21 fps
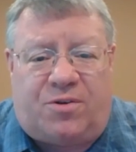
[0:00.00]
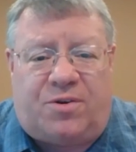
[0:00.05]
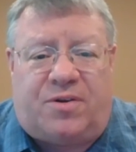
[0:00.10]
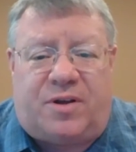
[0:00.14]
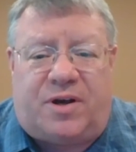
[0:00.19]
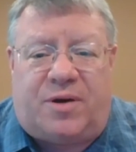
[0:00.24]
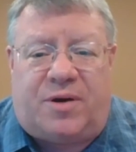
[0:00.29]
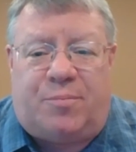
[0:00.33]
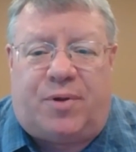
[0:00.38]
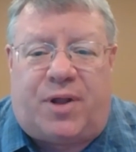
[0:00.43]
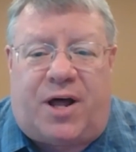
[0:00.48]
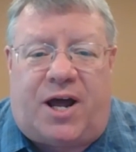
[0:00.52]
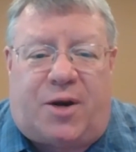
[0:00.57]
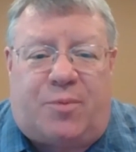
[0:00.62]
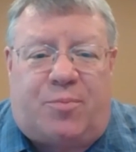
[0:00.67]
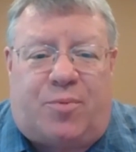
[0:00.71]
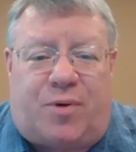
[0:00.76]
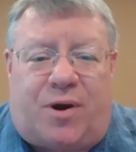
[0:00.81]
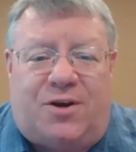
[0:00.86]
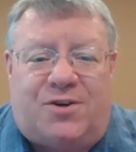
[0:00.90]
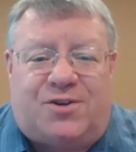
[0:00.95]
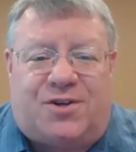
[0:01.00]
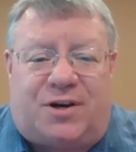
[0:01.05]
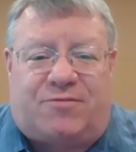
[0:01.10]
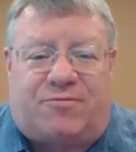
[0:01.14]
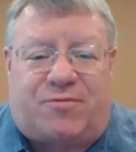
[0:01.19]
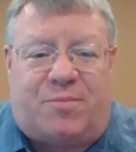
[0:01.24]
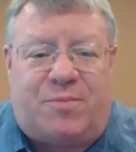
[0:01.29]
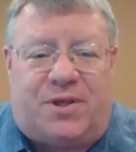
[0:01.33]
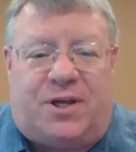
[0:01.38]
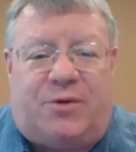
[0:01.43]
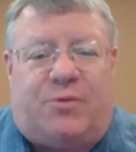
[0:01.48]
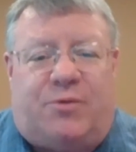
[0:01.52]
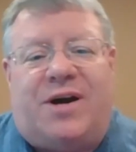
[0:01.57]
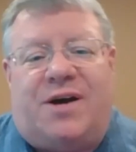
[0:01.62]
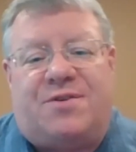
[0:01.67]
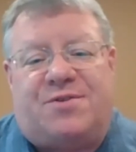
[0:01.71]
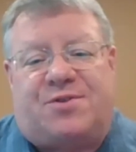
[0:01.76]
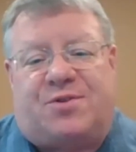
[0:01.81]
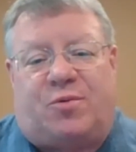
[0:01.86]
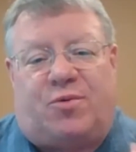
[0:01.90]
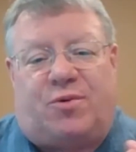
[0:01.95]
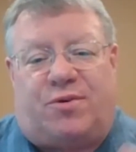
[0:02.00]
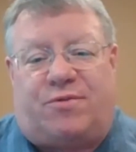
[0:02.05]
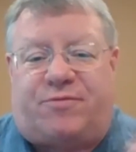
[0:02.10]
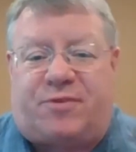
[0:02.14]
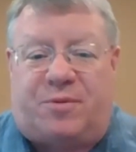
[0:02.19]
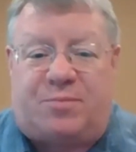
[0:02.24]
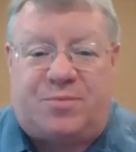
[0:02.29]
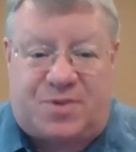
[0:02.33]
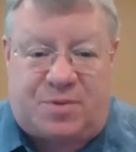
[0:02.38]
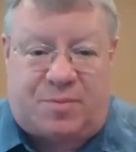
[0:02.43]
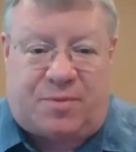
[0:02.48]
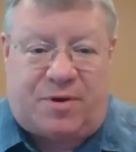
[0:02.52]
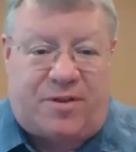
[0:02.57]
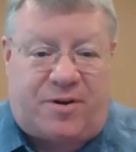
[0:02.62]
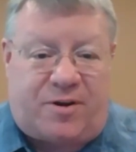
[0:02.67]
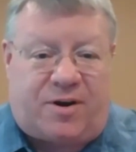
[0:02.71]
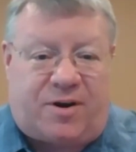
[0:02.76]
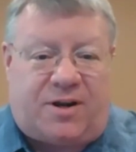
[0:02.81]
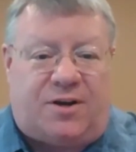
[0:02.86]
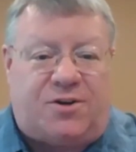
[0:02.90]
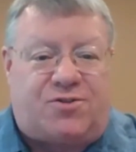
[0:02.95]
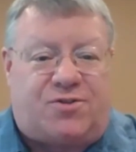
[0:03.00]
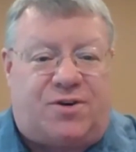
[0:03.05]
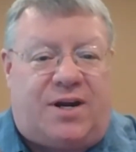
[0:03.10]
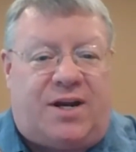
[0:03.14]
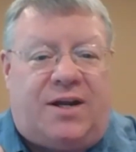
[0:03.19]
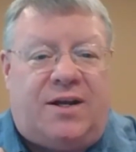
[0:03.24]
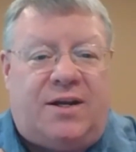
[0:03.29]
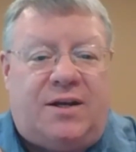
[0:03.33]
a black project from the US or from some other country.